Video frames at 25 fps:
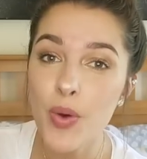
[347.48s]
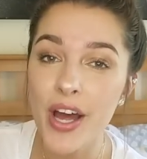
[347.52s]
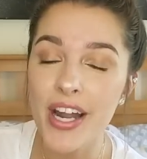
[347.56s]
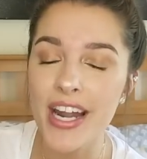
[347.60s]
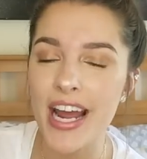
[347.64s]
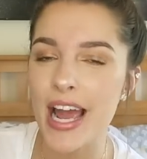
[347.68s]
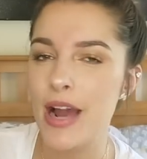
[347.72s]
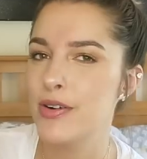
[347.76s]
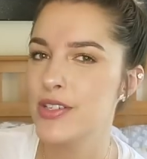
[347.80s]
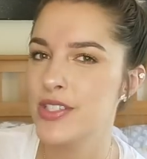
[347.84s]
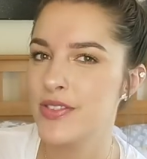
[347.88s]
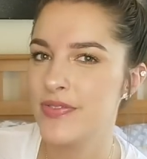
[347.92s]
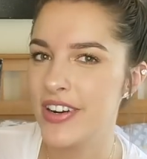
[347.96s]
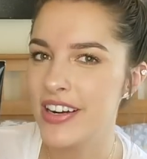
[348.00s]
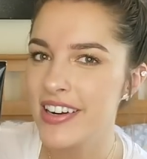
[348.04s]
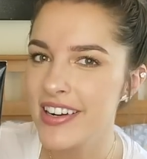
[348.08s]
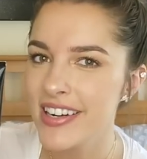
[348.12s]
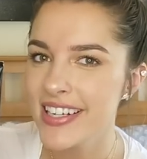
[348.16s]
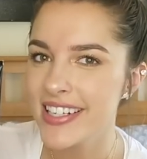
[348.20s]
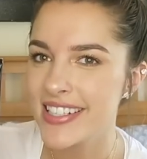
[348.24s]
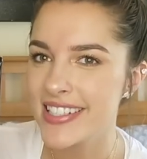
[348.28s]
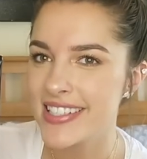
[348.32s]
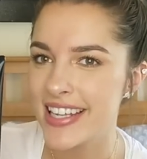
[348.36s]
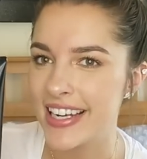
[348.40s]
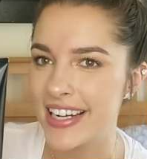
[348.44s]
one I was
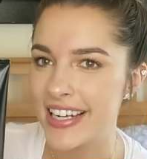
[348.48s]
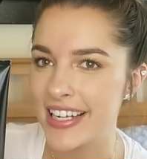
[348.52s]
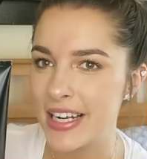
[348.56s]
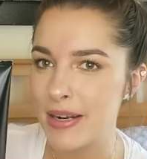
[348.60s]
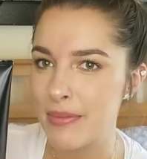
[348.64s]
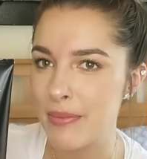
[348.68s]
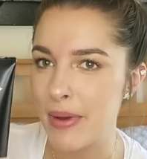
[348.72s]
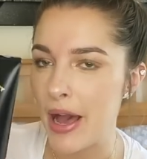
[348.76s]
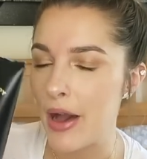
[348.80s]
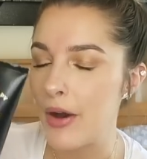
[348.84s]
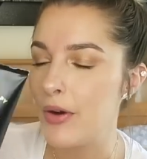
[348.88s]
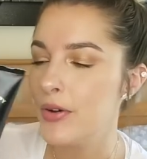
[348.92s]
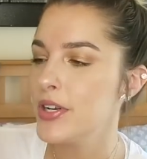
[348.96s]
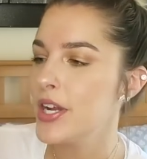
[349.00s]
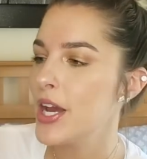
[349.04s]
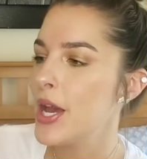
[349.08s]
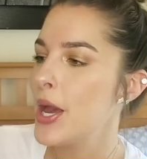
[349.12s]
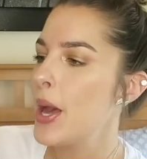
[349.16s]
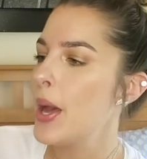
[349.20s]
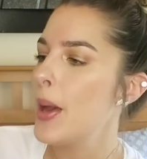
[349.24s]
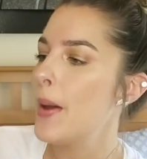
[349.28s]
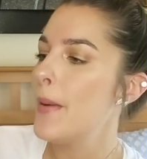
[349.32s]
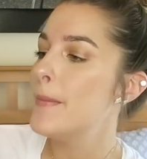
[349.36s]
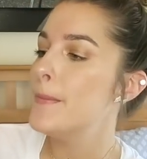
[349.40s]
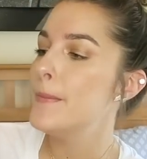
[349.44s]
very excited about
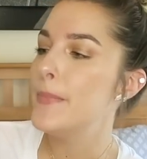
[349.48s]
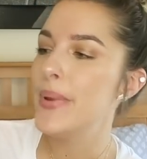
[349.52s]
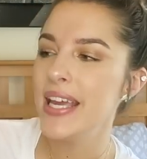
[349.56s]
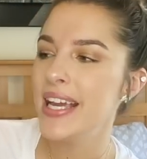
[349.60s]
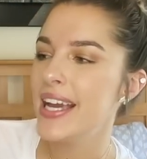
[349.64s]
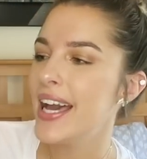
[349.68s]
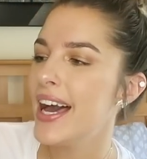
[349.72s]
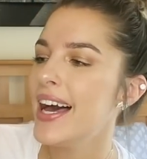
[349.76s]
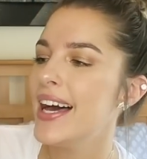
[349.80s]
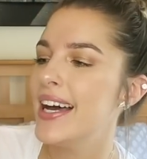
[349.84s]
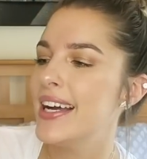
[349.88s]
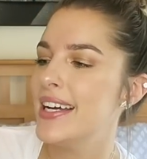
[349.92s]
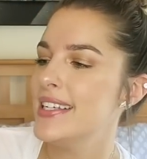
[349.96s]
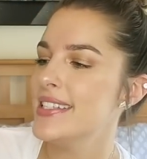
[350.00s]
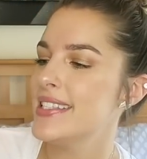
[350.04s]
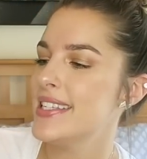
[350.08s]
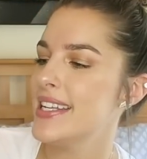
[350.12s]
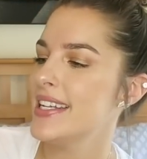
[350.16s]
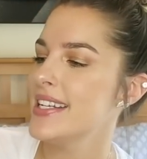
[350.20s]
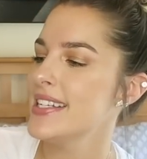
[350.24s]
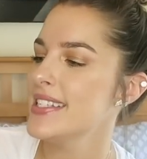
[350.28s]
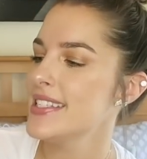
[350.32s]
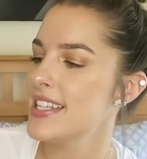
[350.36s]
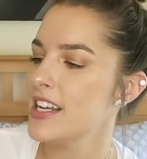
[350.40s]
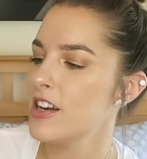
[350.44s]
because
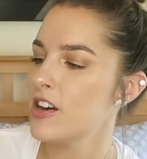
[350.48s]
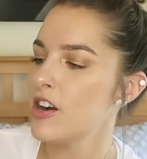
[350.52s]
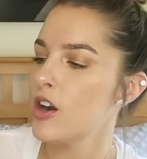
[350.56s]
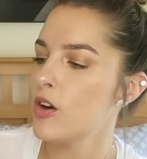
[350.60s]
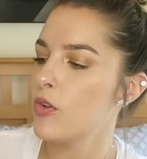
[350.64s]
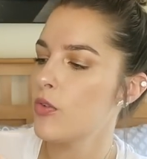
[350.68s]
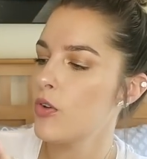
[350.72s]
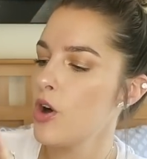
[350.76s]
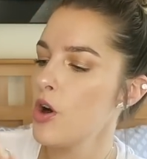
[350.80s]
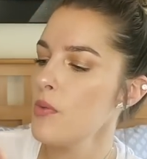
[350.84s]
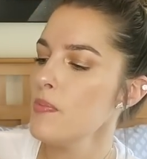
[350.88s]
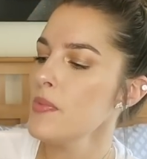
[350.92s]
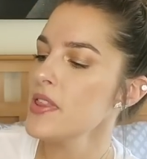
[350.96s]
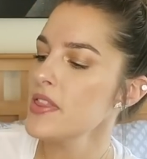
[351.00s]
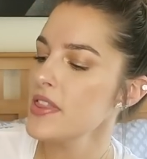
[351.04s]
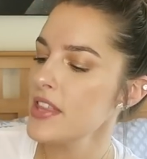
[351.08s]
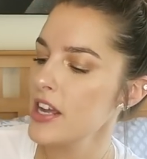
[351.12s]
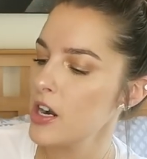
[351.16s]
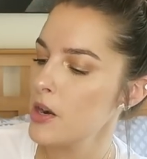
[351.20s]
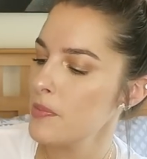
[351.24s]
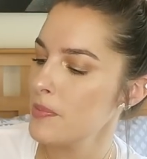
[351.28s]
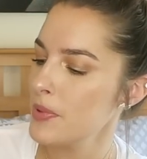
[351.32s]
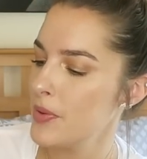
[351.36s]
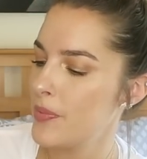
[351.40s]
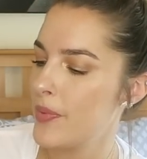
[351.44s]
it is their
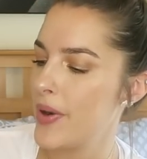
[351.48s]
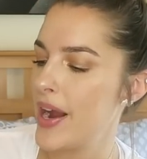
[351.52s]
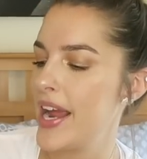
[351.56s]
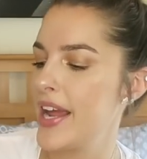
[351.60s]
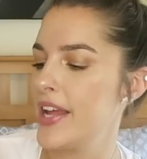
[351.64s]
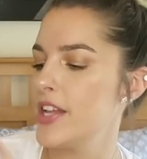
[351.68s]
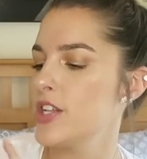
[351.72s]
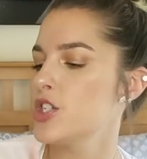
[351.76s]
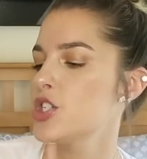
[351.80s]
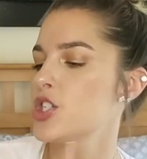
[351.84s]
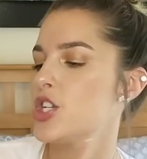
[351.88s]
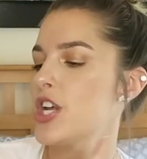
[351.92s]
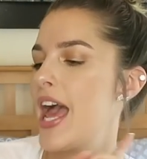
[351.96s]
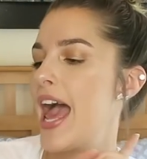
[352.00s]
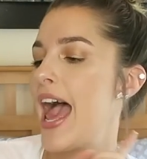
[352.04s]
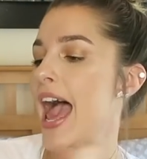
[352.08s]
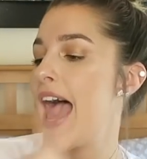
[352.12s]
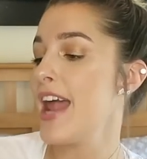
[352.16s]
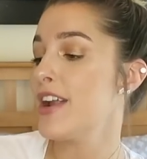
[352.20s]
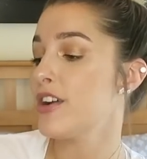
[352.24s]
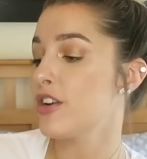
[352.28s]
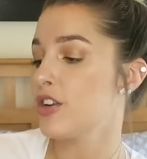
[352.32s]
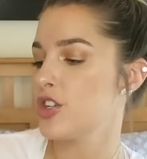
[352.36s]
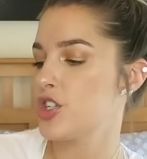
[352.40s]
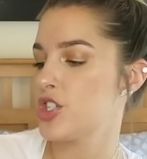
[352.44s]
aromatherapy range
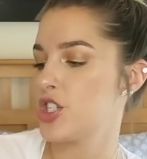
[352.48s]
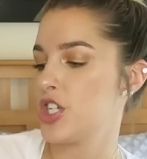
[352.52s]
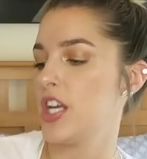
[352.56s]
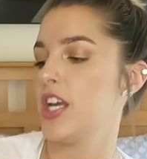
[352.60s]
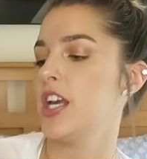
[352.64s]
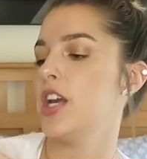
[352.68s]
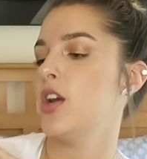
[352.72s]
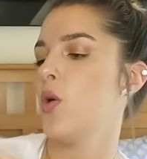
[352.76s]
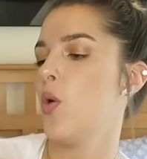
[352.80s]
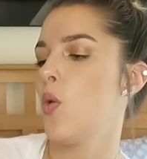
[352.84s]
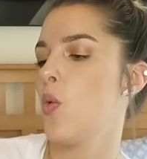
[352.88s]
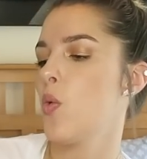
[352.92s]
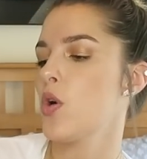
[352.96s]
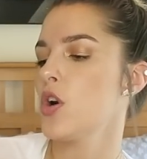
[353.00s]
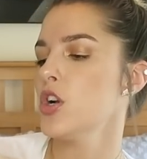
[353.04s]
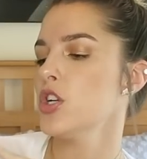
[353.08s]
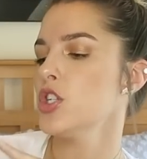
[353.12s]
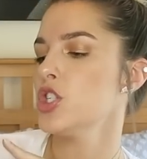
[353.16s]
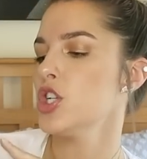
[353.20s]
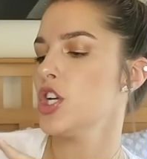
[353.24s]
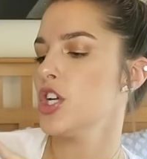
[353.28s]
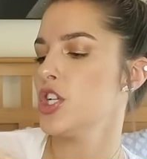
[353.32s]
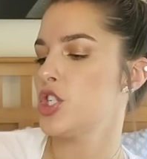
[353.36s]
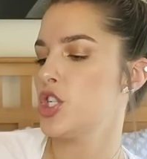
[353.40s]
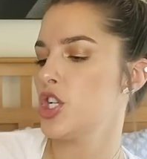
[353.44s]
energy
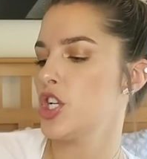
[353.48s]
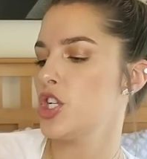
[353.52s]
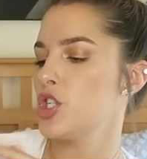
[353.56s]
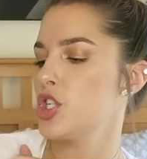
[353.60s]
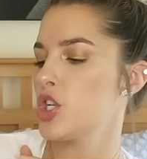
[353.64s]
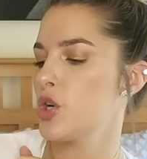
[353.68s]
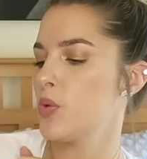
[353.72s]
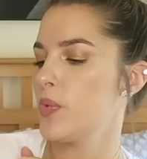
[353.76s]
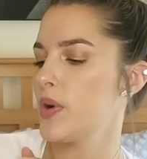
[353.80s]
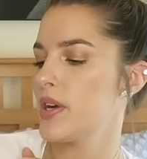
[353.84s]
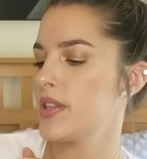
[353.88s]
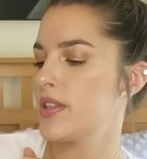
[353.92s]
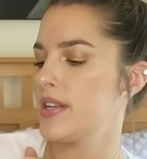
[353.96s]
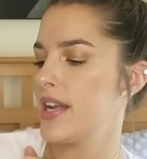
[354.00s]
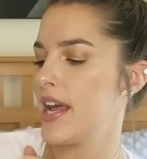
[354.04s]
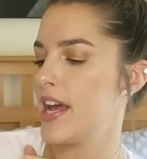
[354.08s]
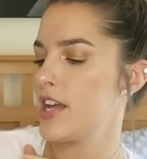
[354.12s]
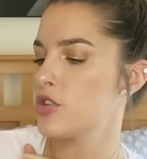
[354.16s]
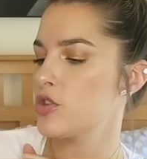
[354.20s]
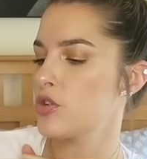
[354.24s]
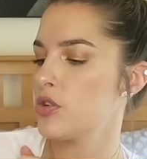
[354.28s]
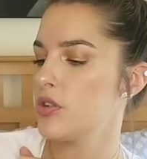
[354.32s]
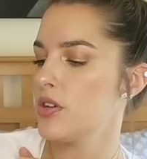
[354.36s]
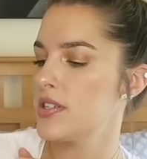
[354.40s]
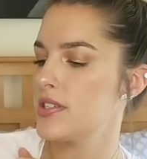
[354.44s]
orange ginger with
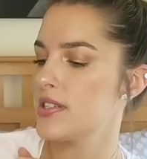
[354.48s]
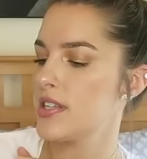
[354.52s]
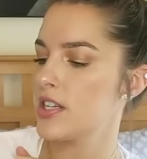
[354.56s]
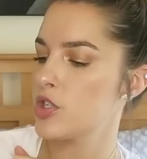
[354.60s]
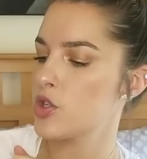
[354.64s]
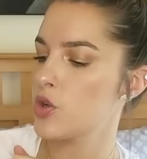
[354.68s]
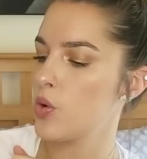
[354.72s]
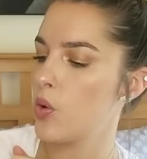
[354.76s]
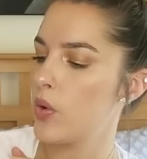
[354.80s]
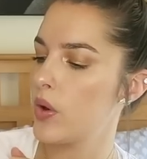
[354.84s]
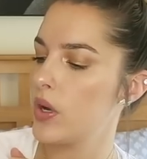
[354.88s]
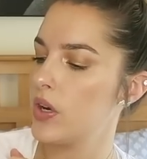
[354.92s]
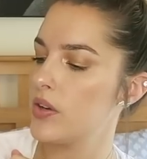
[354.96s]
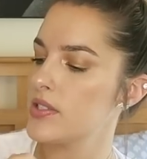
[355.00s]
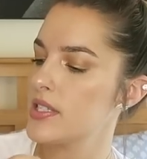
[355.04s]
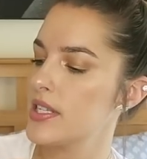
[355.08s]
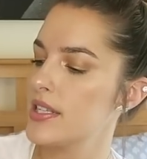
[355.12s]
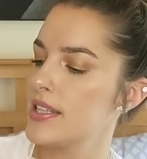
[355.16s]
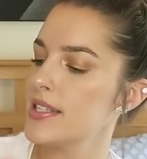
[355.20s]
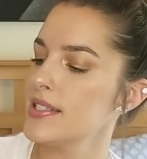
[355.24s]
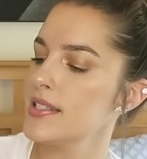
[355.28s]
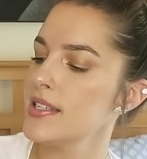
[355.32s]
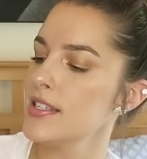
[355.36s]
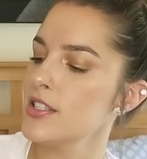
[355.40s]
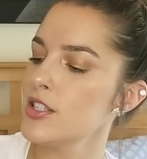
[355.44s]
natural essential oils
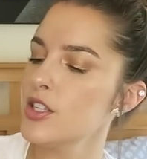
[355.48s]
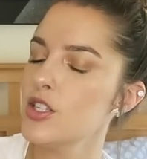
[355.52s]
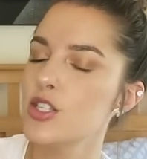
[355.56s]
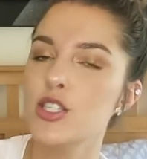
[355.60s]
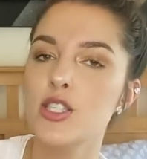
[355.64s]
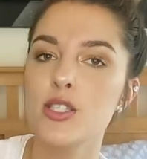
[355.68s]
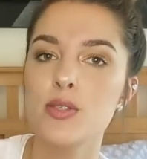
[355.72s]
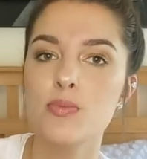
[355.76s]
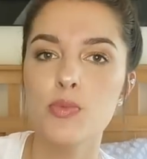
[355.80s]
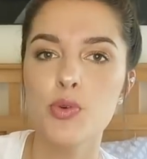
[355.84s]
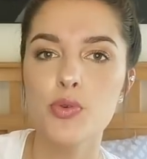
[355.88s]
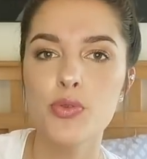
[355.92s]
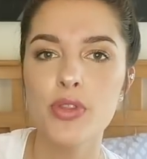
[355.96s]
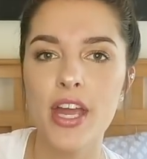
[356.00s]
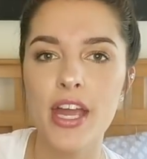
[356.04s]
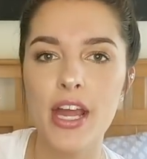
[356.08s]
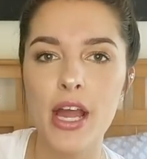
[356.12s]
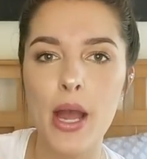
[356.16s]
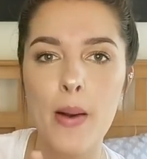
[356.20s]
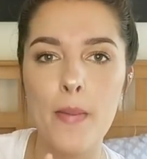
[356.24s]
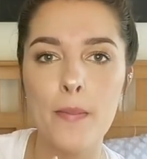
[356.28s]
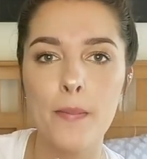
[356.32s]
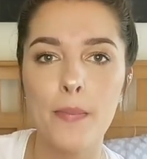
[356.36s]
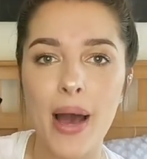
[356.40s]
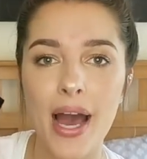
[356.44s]
and this is the smoothing
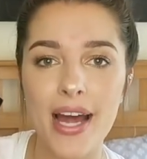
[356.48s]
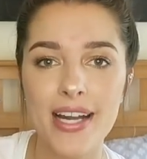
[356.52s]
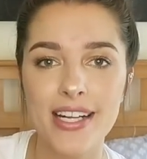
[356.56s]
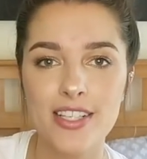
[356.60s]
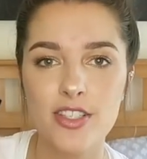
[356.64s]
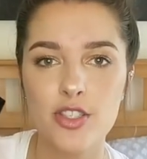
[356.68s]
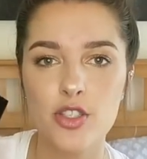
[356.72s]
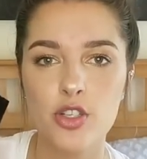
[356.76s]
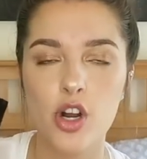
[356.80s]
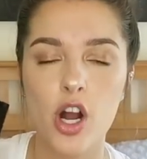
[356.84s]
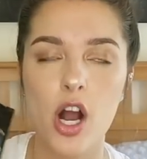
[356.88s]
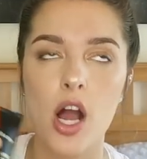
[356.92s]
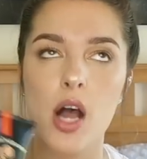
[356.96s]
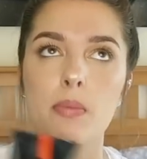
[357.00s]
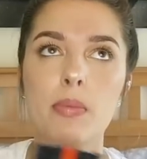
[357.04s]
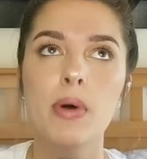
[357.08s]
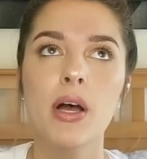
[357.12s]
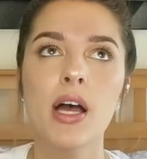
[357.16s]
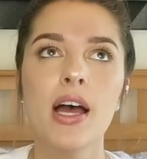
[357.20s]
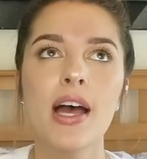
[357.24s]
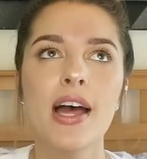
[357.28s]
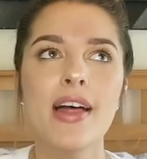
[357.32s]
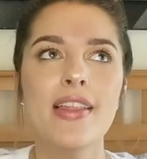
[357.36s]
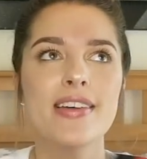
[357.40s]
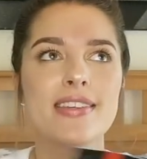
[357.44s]
body scrub
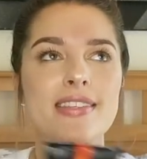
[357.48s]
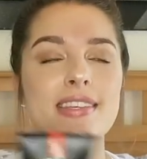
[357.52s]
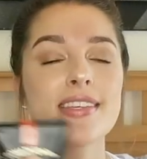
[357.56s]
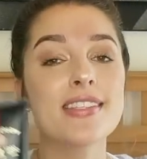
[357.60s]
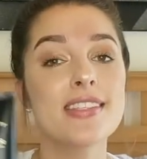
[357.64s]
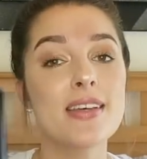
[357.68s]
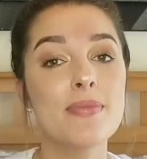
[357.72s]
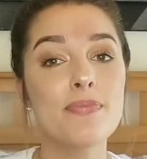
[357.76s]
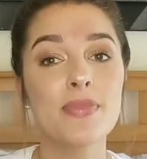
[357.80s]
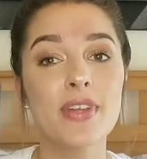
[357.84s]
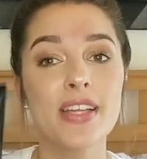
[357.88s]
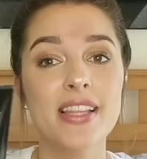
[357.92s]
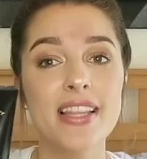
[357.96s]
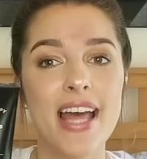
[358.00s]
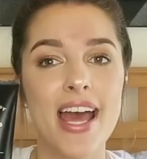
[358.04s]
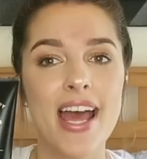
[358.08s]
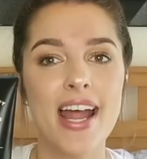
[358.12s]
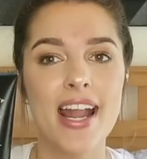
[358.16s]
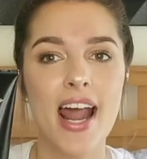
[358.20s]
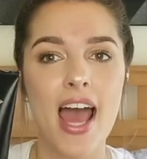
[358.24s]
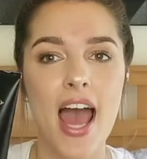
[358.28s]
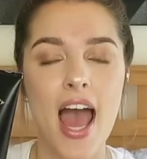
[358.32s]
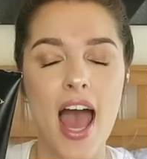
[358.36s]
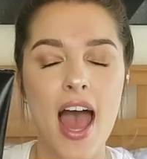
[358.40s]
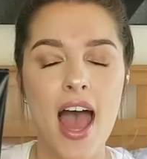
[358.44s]
this is something
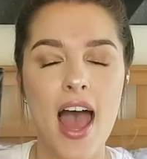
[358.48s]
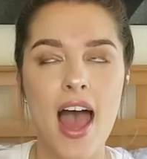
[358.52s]
that